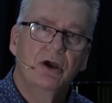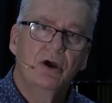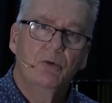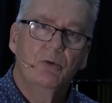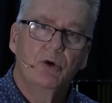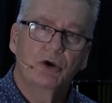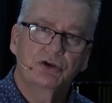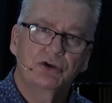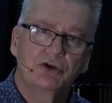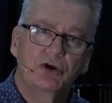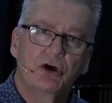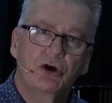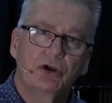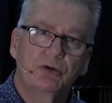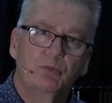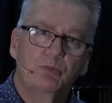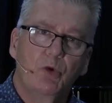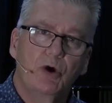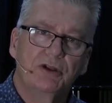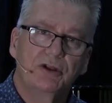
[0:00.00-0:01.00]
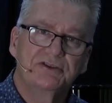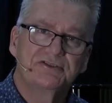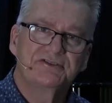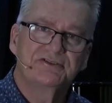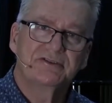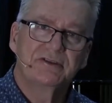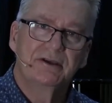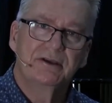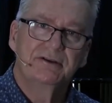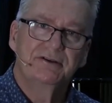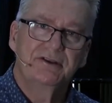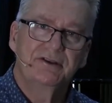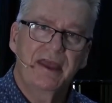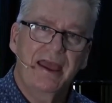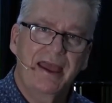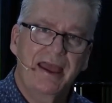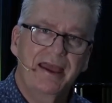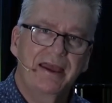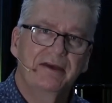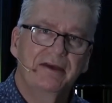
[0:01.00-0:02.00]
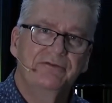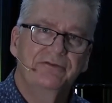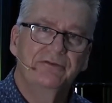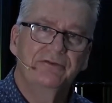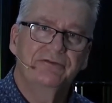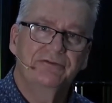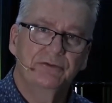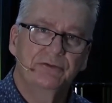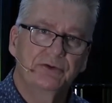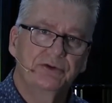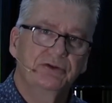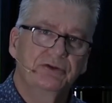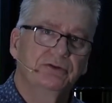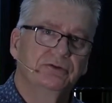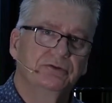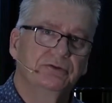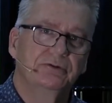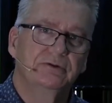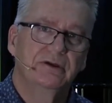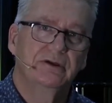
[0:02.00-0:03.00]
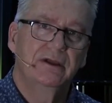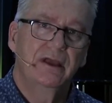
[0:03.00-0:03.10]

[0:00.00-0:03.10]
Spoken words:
what God wants to have for you,